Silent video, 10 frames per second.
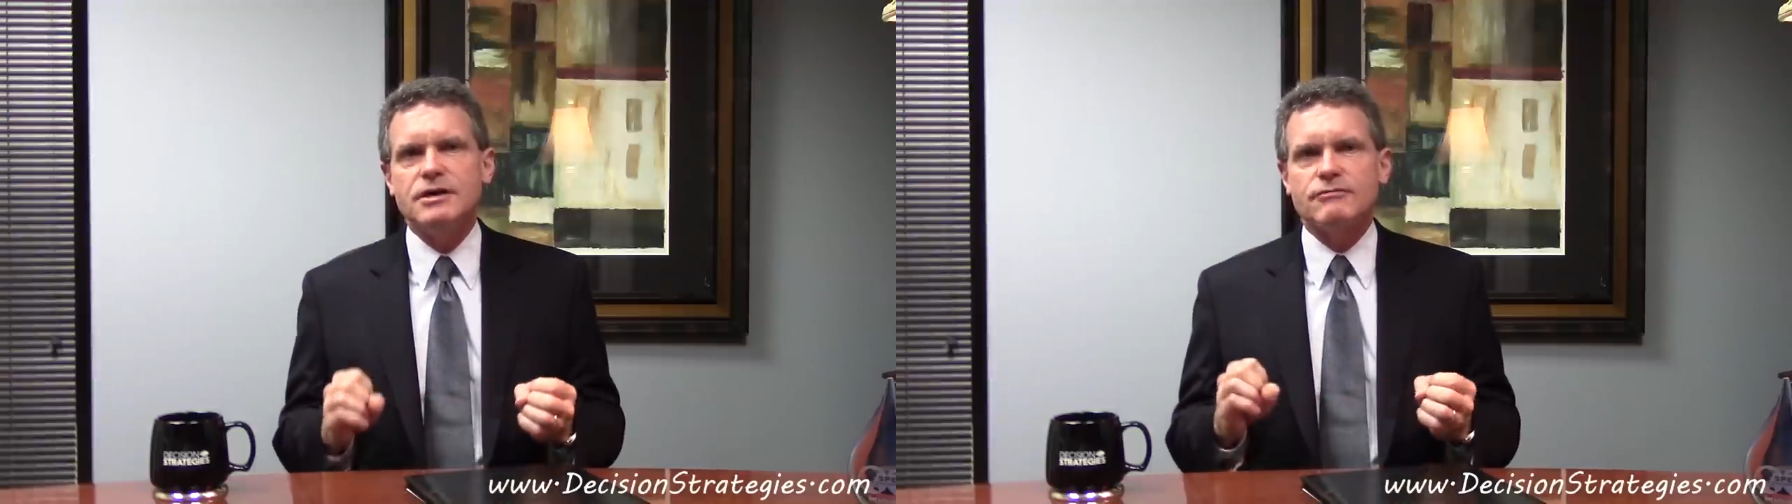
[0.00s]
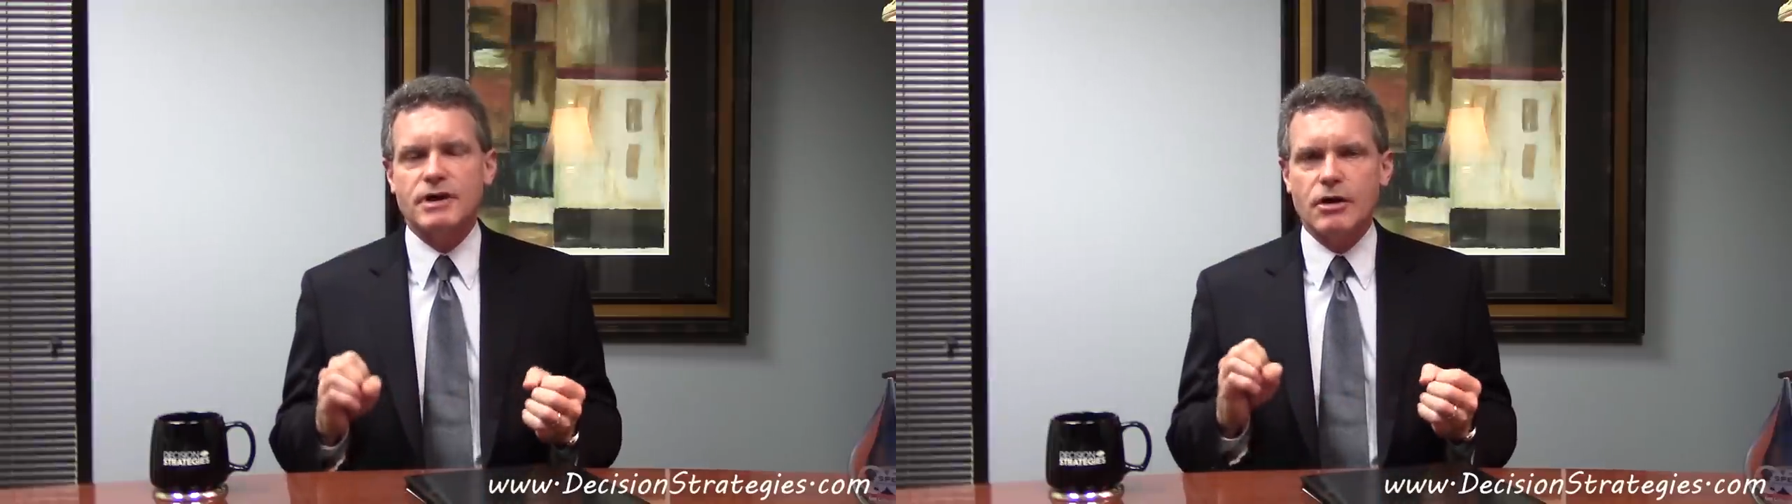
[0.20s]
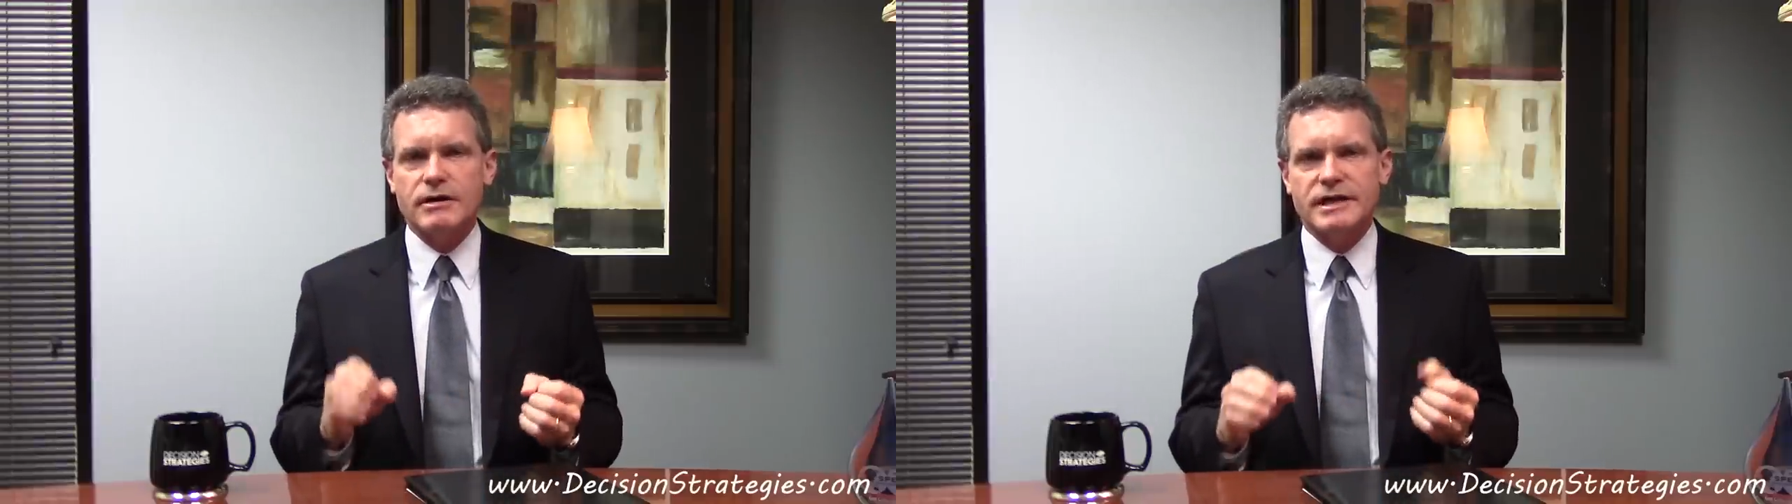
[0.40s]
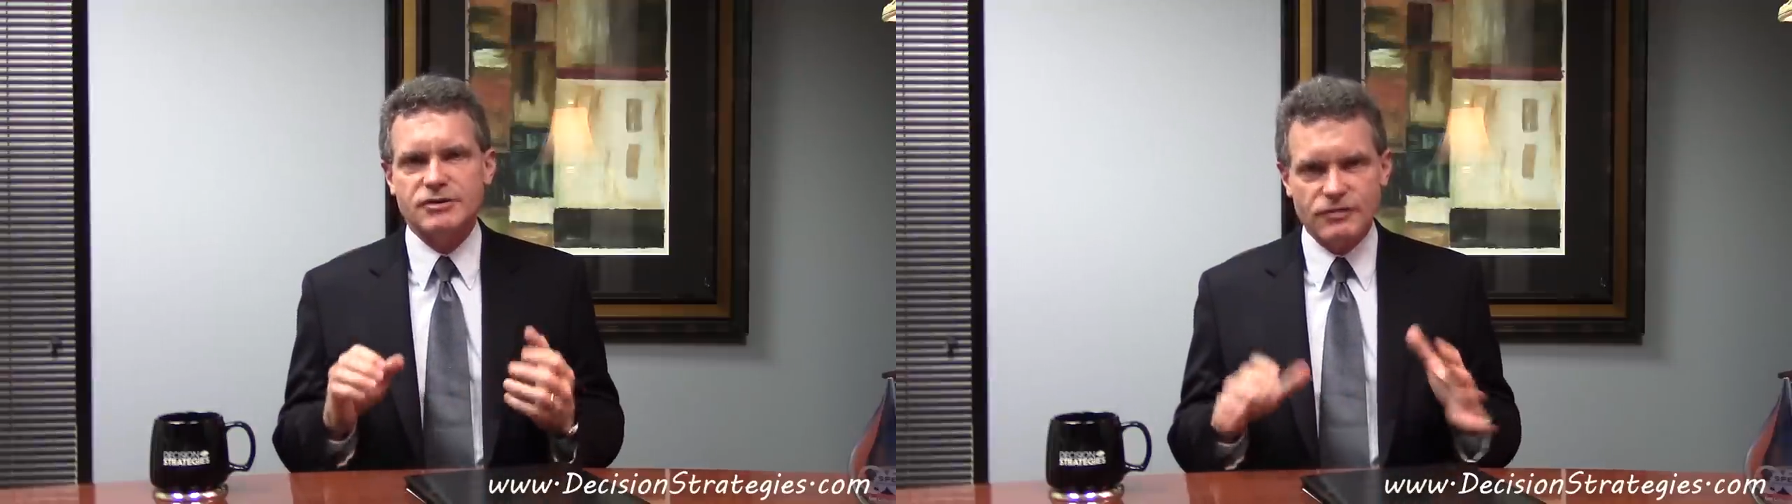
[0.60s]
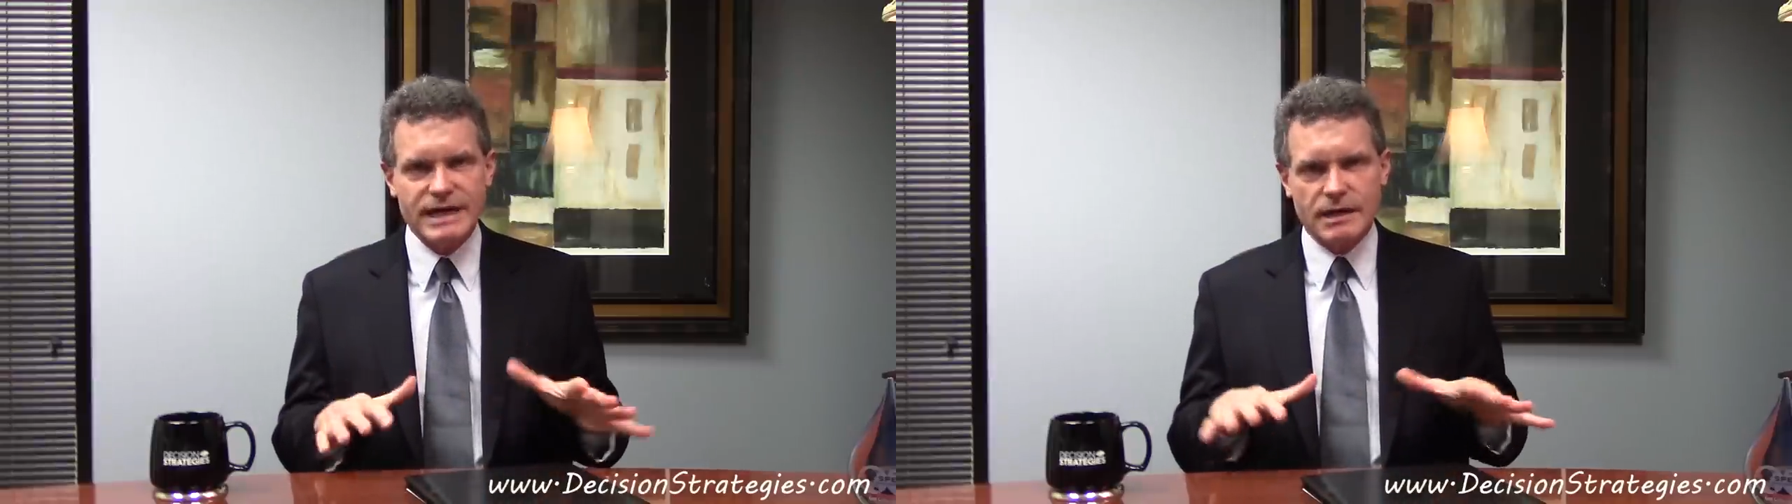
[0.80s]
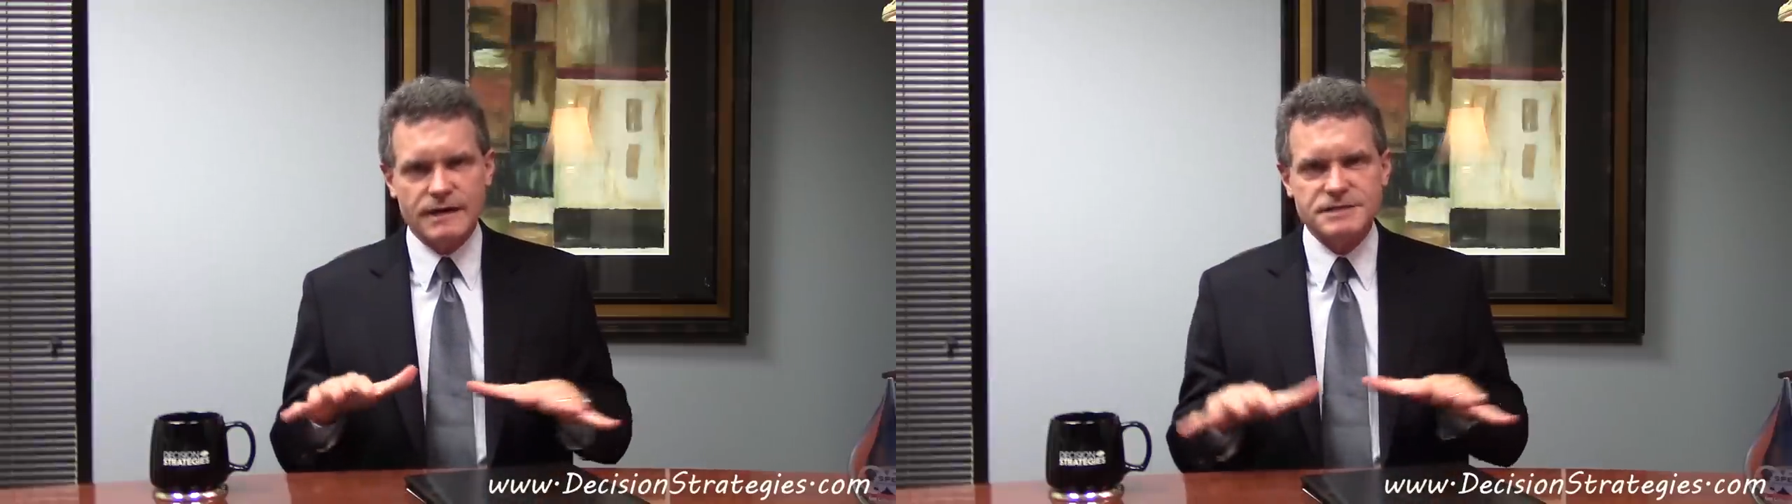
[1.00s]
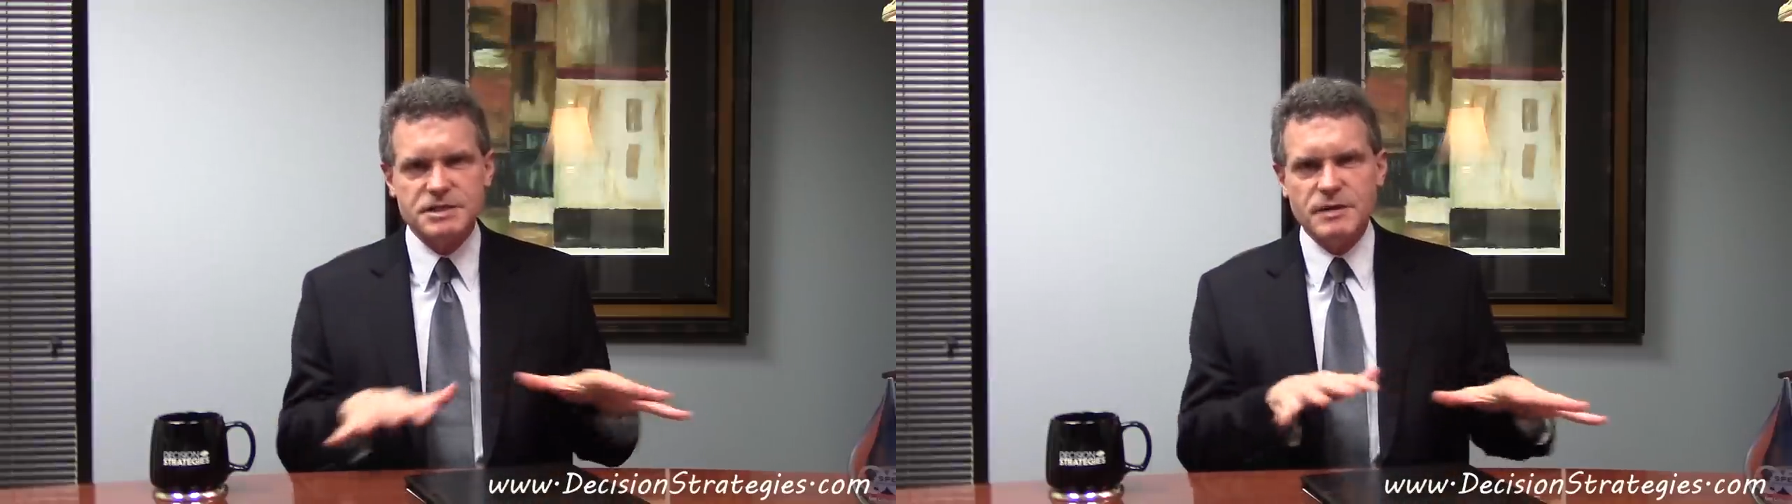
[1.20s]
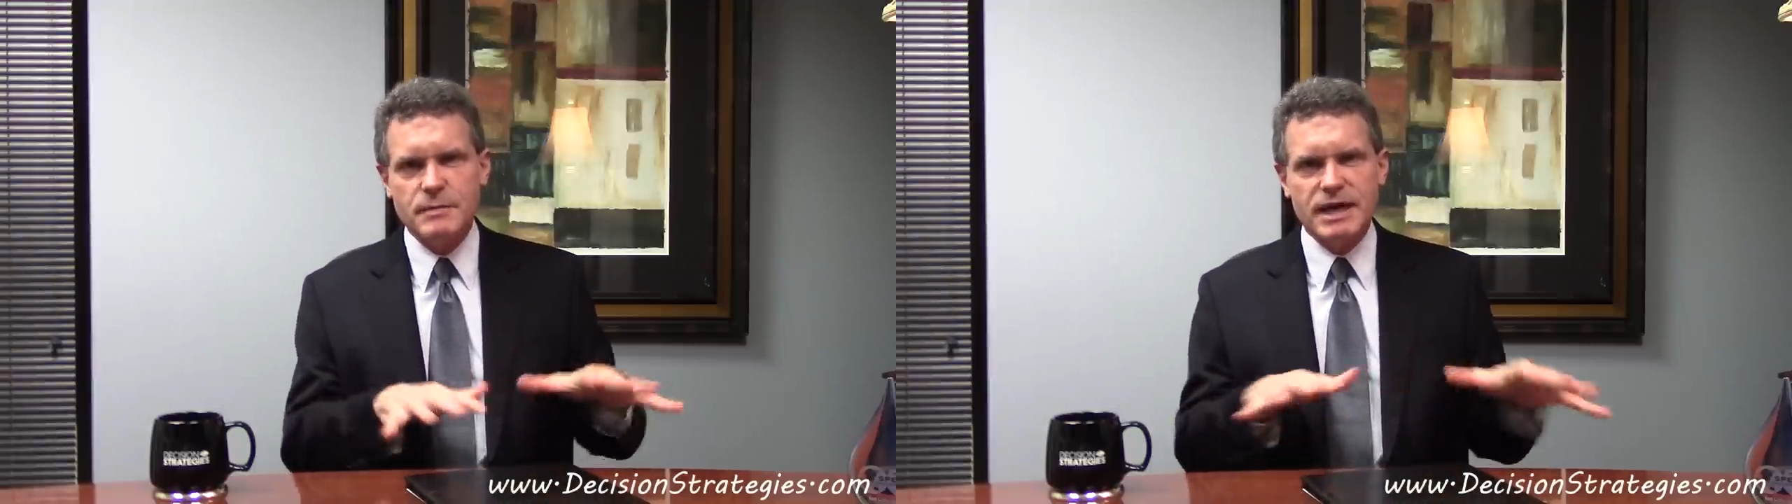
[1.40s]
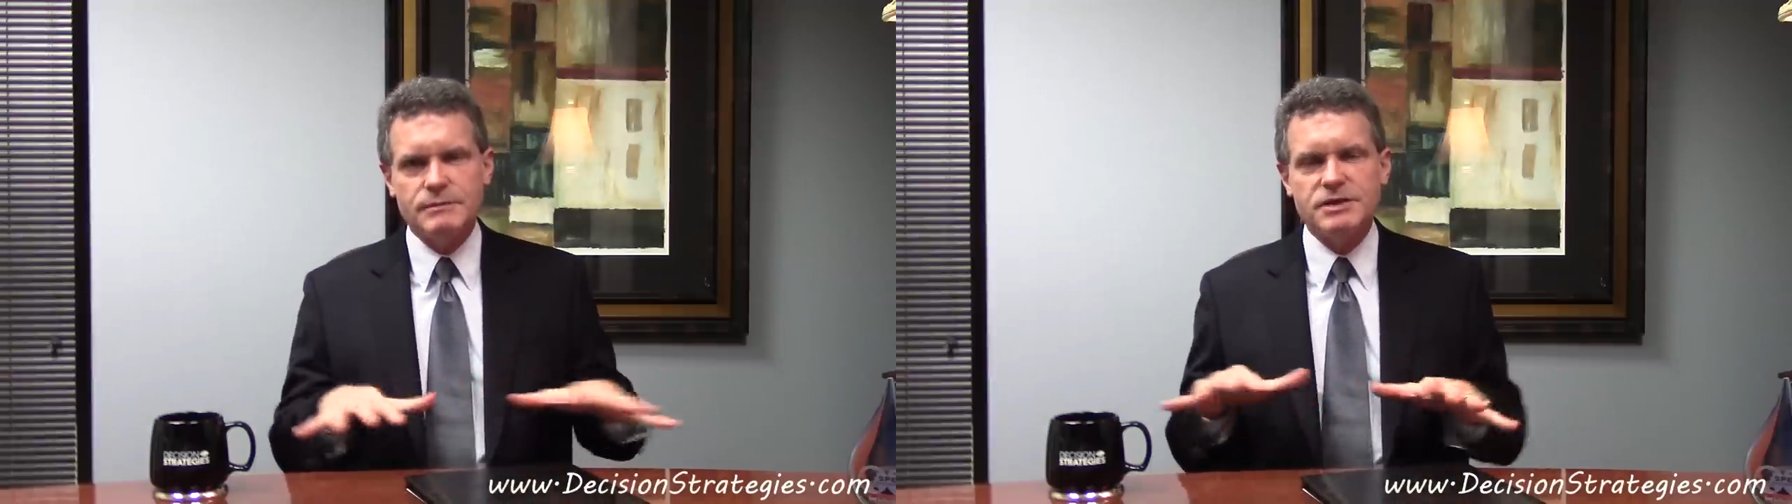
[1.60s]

regarding trade-offs to be made